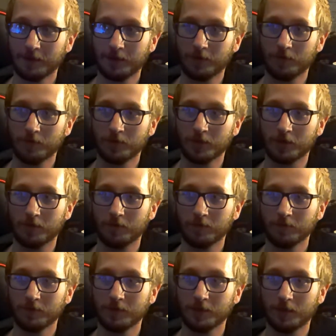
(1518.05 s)
No,
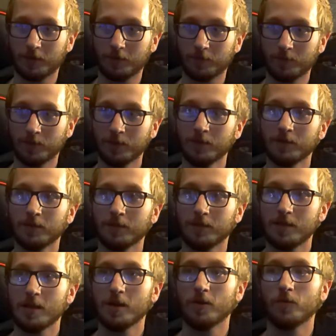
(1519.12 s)
don't, no,
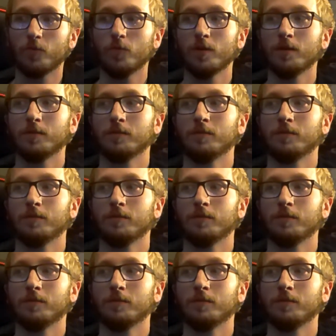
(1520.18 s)
no.